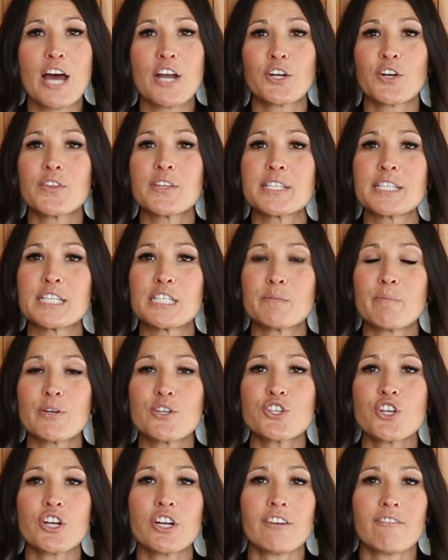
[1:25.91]
under the
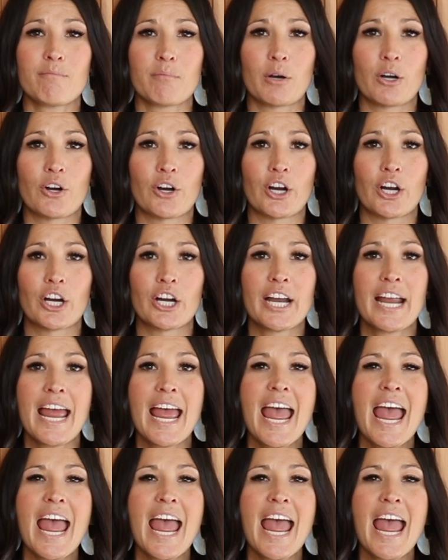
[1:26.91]
suspicion of murder